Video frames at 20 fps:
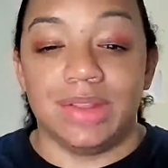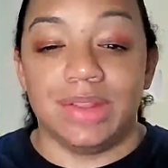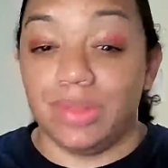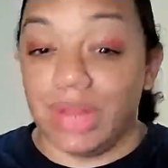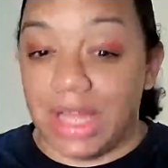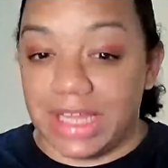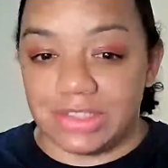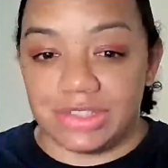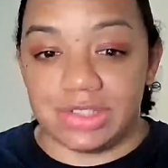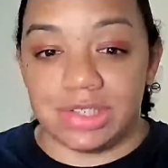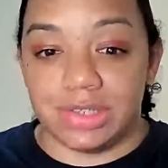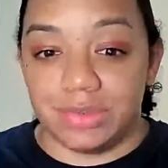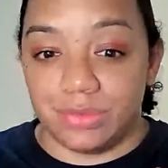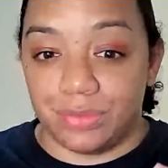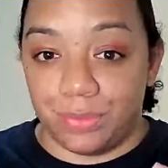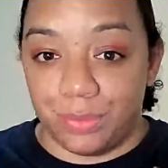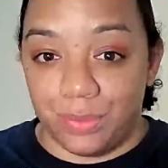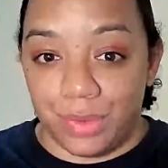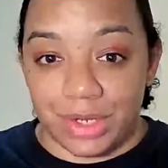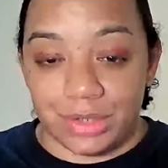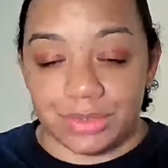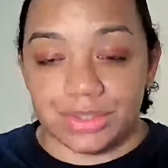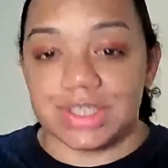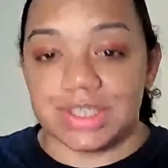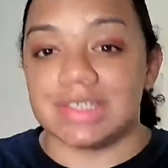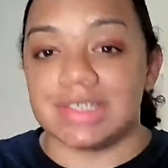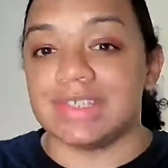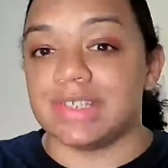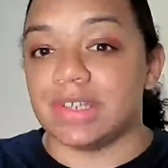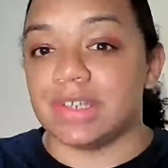like to the
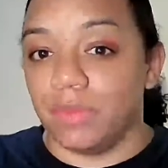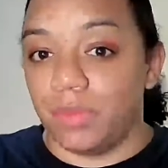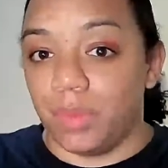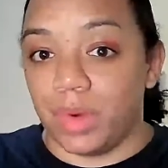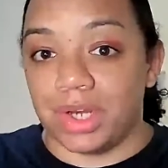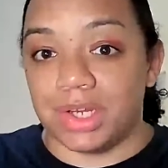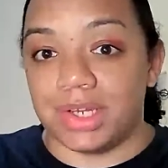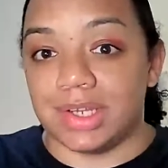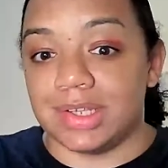realness of what it